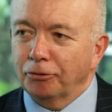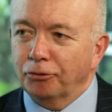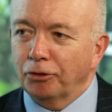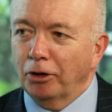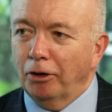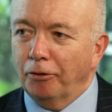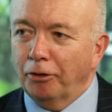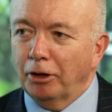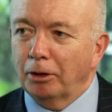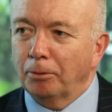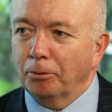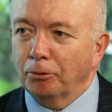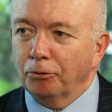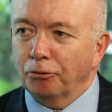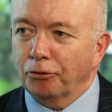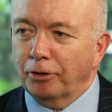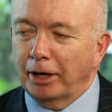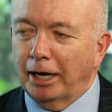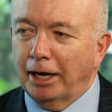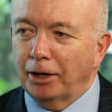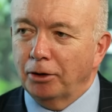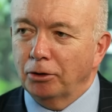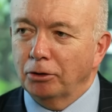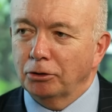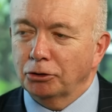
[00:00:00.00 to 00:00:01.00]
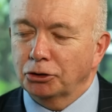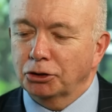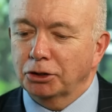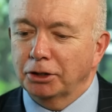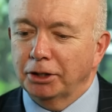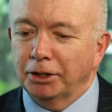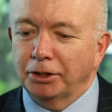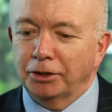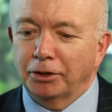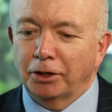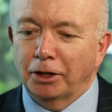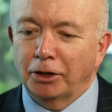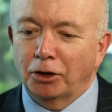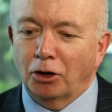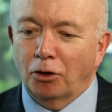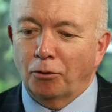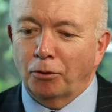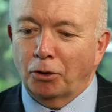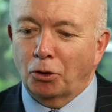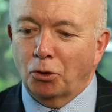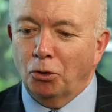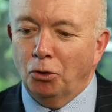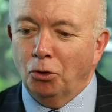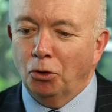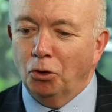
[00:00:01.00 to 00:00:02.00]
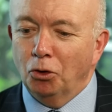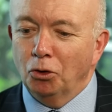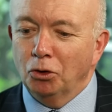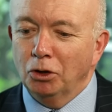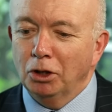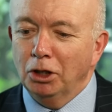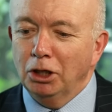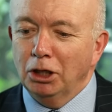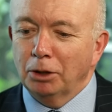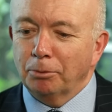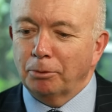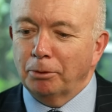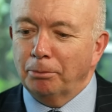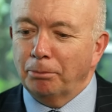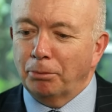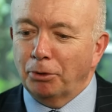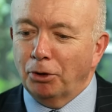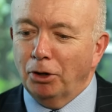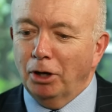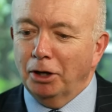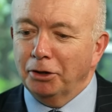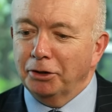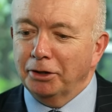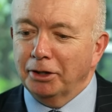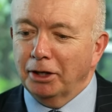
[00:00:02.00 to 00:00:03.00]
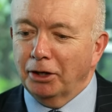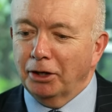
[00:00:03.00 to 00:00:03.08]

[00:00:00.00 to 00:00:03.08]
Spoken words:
So there was chaos and I recall when Brian